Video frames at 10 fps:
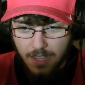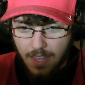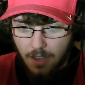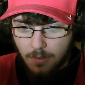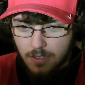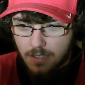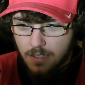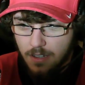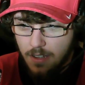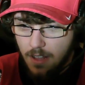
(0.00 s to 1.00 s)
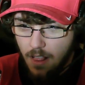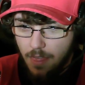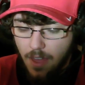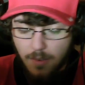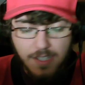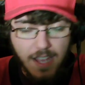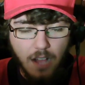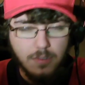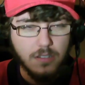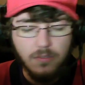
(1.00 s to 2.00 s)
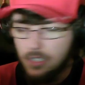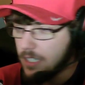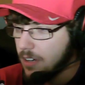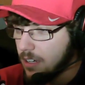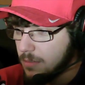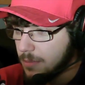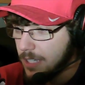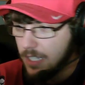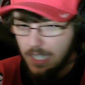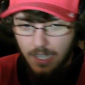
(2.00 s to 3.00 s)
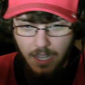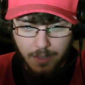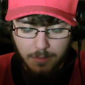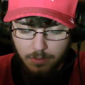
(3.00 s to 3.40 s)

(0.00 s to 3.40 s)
That was absolutely incredible, man. I